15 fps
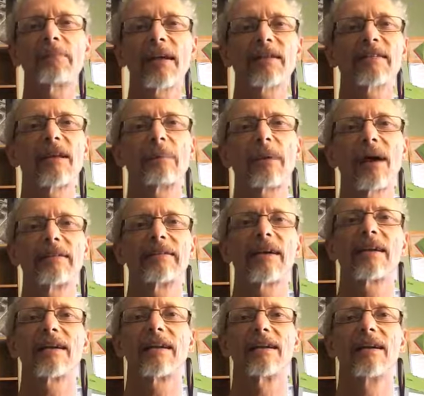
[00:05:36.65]
That's not my
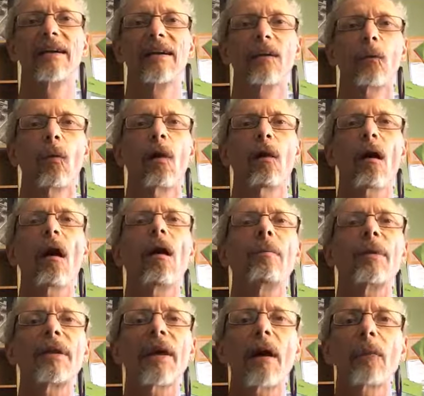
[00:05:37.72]
identity. Well, I'm
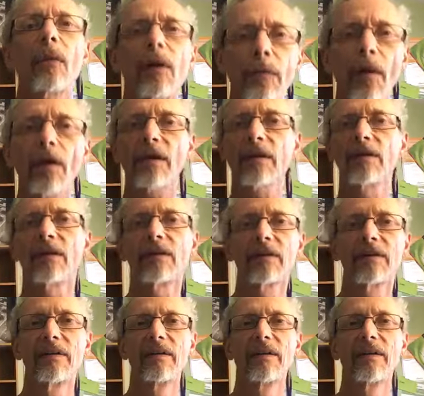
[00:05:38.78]
a network marketer.